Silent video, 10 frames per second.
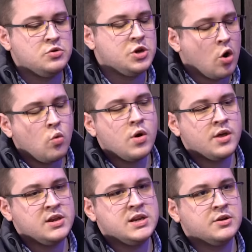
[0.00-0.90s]

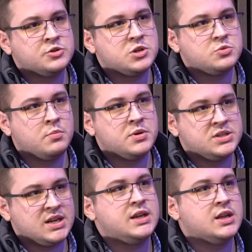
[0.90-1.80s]
noteworthy deals which were
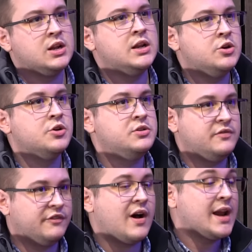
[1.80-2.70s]
particularly good
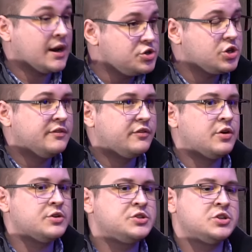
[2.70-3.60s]
financially for
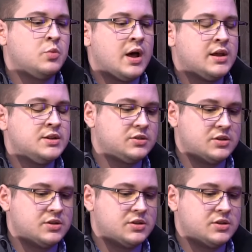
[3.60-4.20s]
us, as well as,